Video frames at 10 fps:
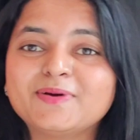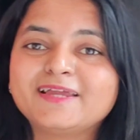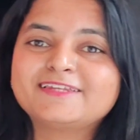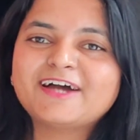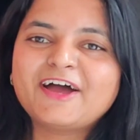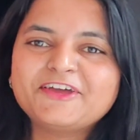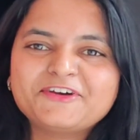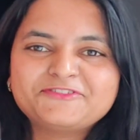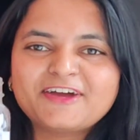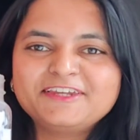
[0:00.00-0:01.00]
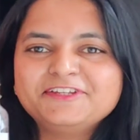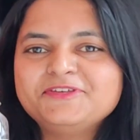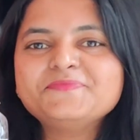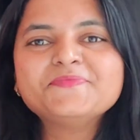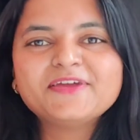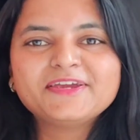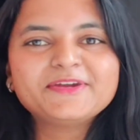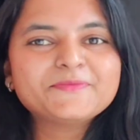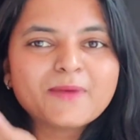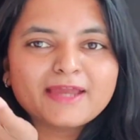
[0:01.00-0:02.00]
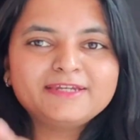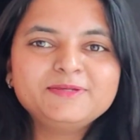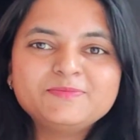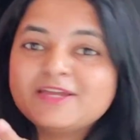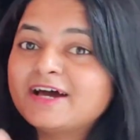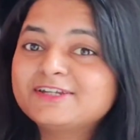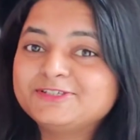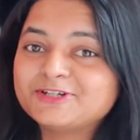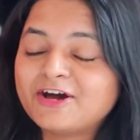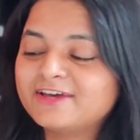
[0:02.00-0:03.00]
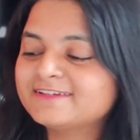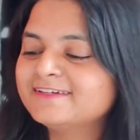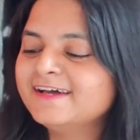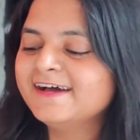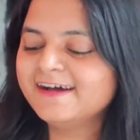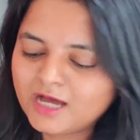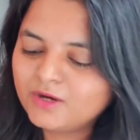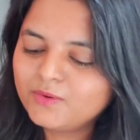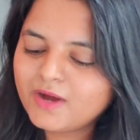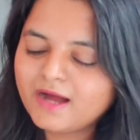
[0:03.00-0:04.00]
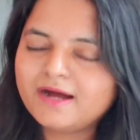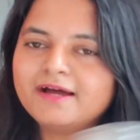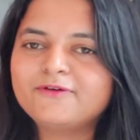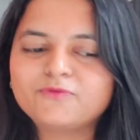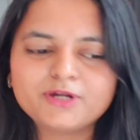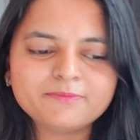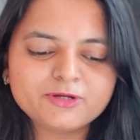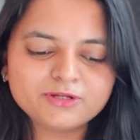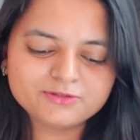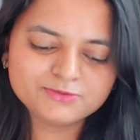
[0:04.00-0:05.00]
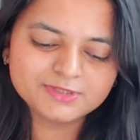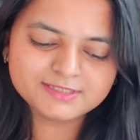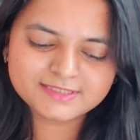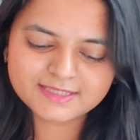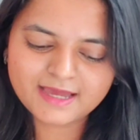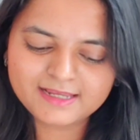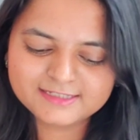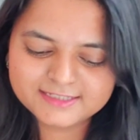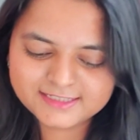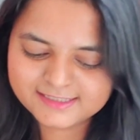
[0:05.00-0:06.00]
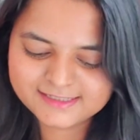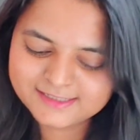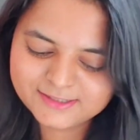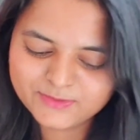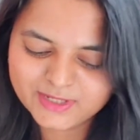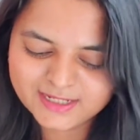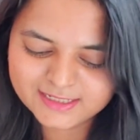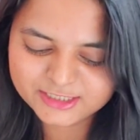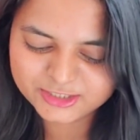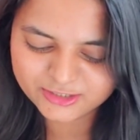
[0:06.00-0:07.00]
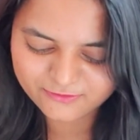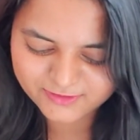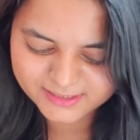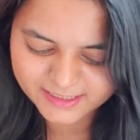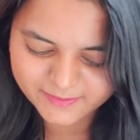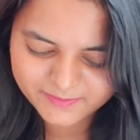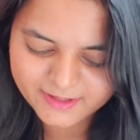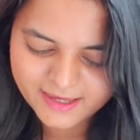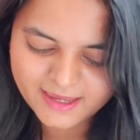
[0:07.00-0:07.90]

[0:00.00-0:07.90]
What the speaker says: but I have finally made my TBR jar. Now, what I'm gonna do is I'll just quickly shuffle them,